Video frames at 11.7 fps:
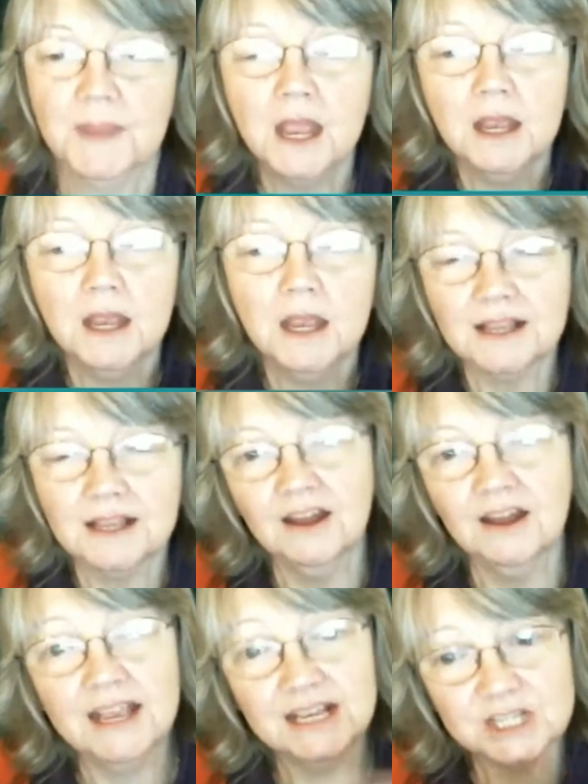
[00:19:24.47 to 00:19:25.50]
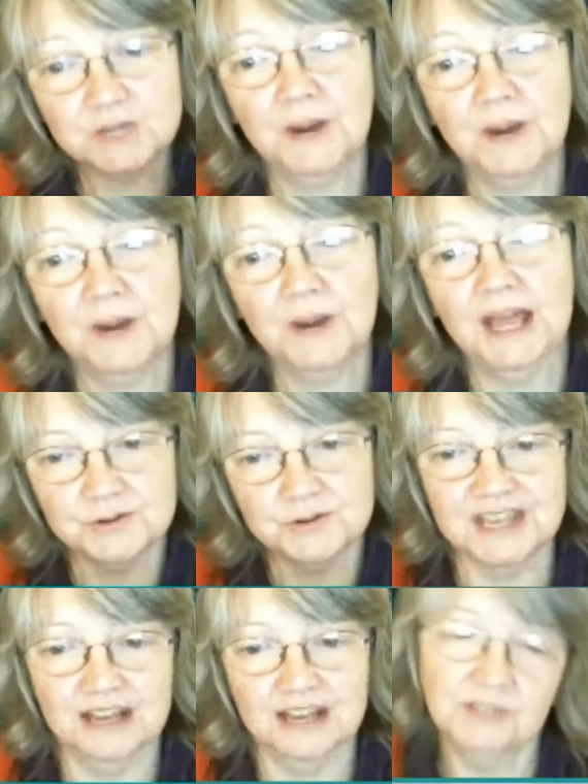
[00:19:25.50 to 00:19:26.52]
Can I explain how
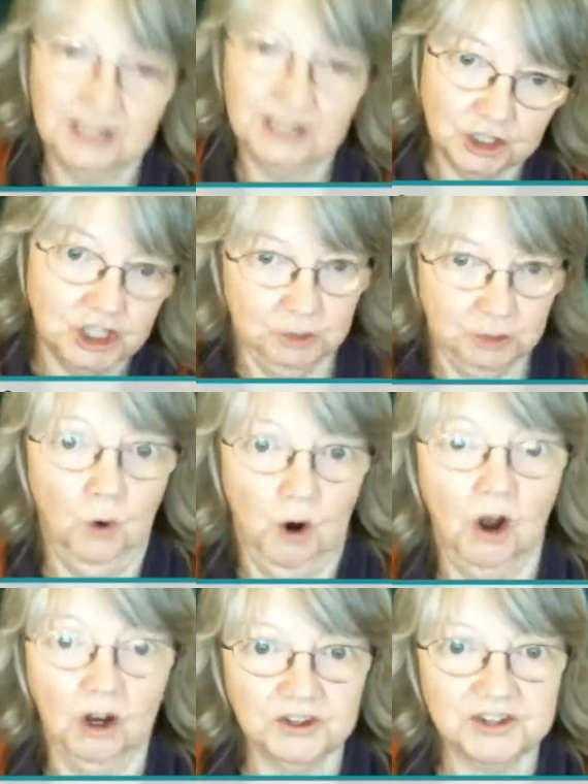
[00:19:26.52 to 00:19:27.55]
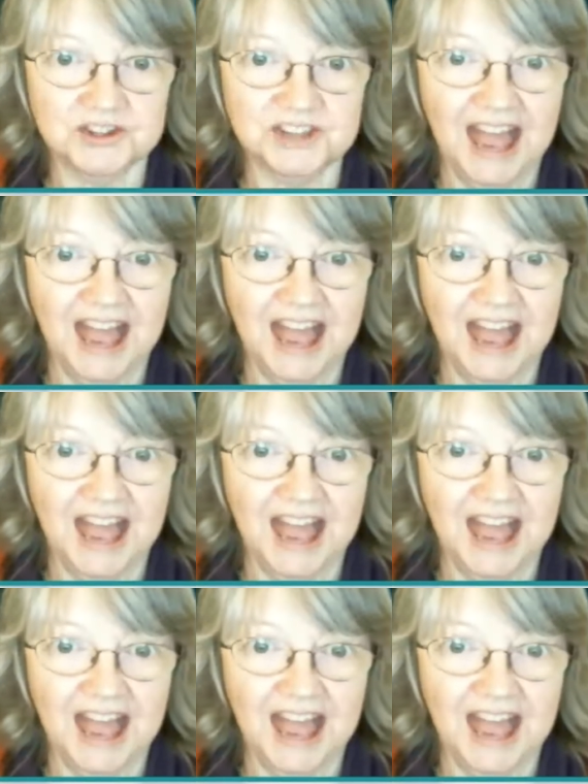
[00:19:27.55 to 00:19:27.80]
sound energy works?